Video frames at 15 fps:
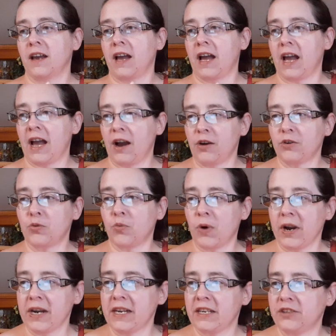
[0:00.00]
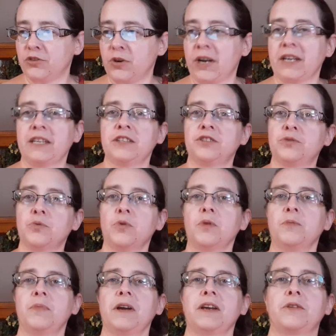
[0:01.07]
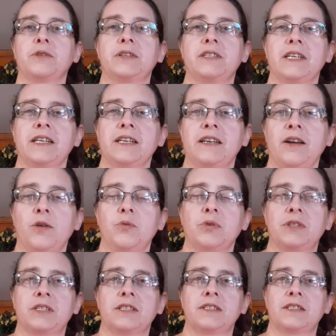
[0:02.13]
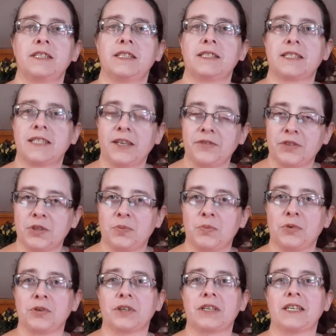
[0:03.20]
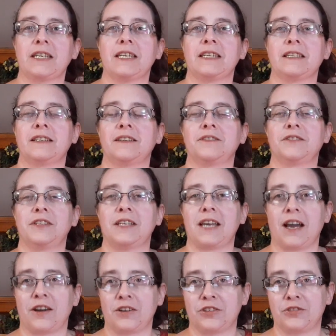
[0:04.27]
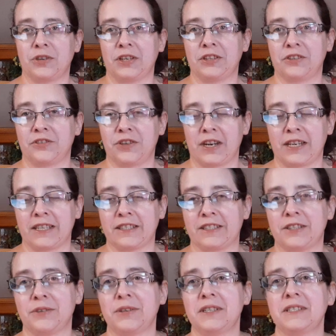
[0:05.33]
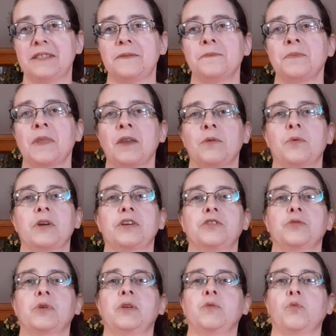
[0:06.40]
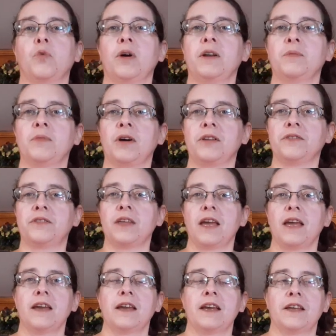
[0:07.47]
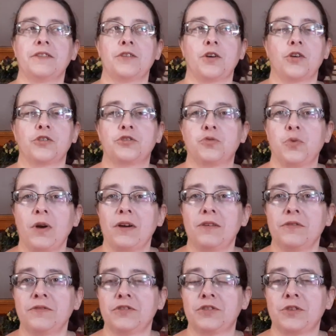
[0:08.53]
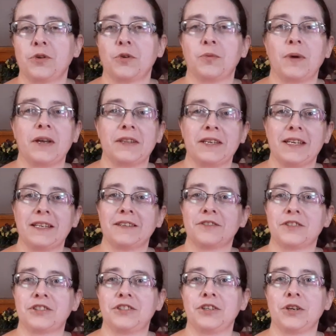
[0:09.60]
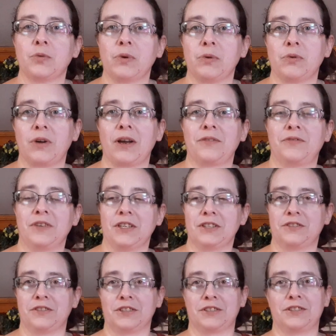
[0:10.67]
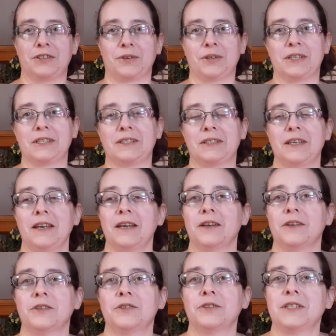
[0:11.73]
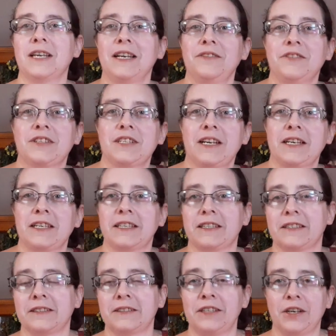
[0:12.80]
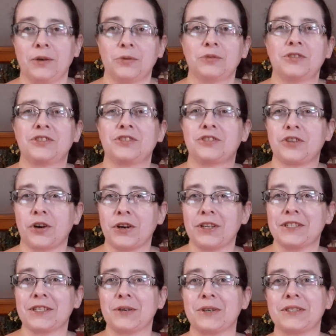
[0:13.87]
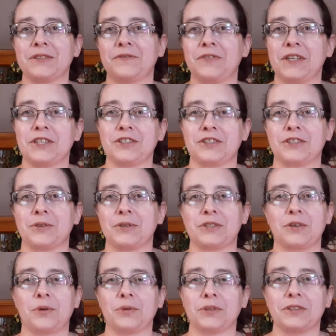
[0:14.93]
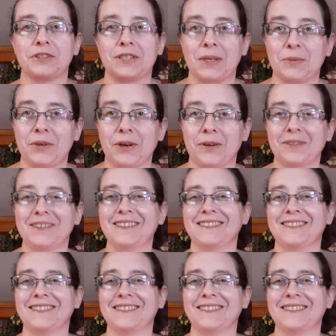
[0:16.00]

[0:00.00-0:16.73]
How to Ride a Dragon Storm by Crusader Cow, which is the 7th book in the How to Train Your Dragon series. We're doing one a month, and there are 12, so by the end of this year we will have finished this series. So it's kind of exciting to, you know, start a series and finish a series all in the same year.